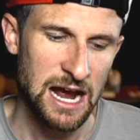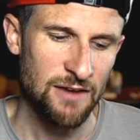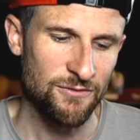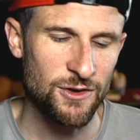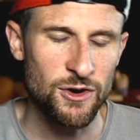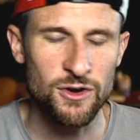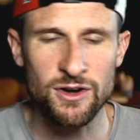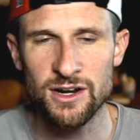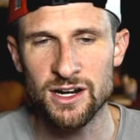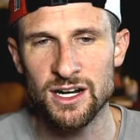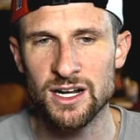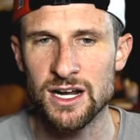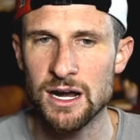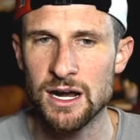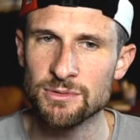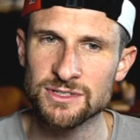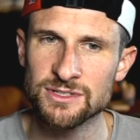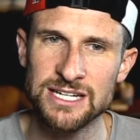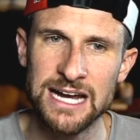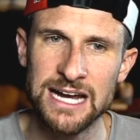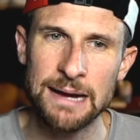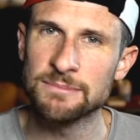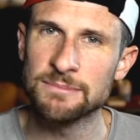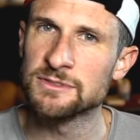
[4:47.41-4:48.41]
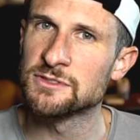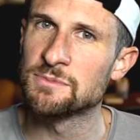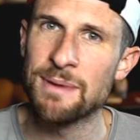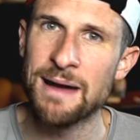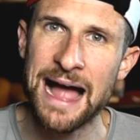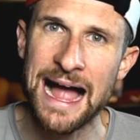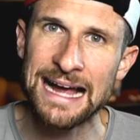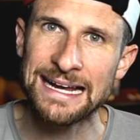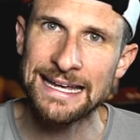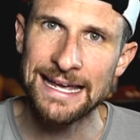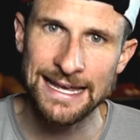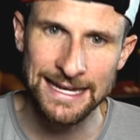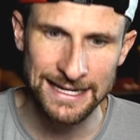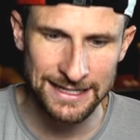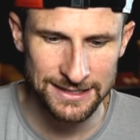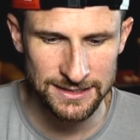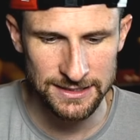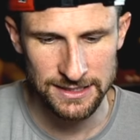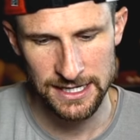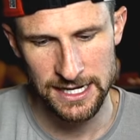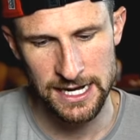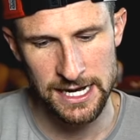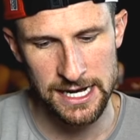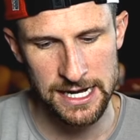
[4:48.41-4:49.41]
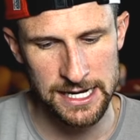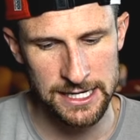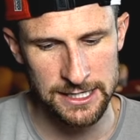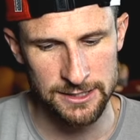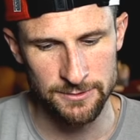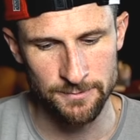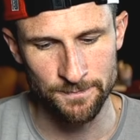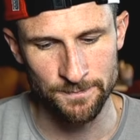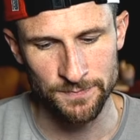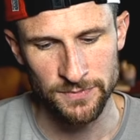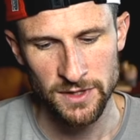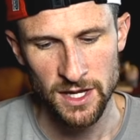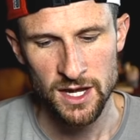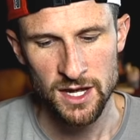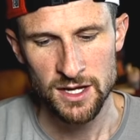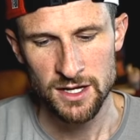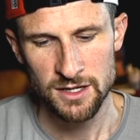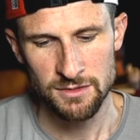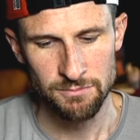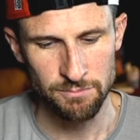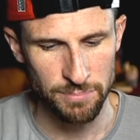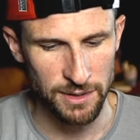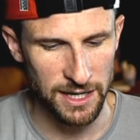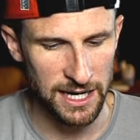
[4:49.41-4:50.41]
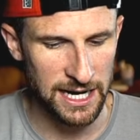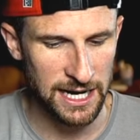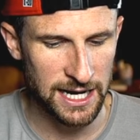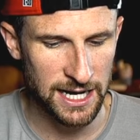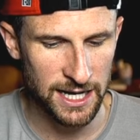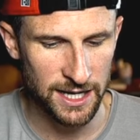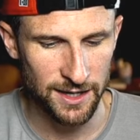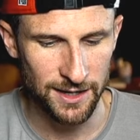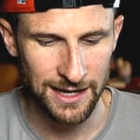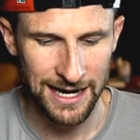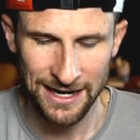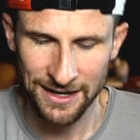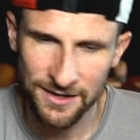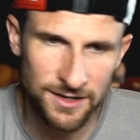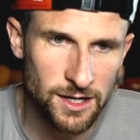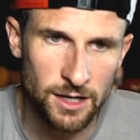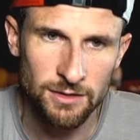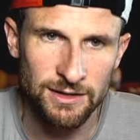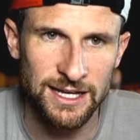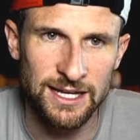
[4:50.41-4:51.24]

I've thrown it a couple times backhand, but I don't know.